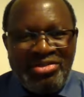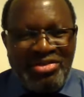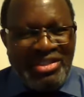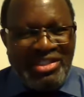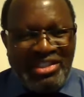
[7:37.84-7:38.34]

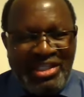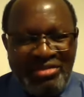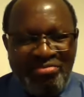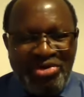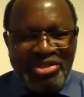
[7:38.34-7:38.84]
So this is
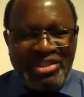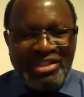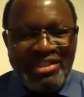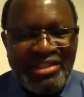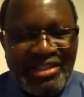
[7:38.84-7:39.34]
an
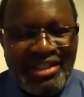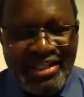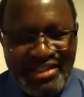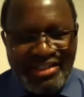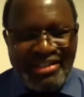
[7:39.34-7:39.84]
important
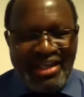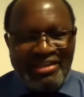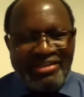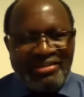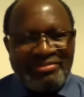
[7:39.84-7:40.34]
exercise.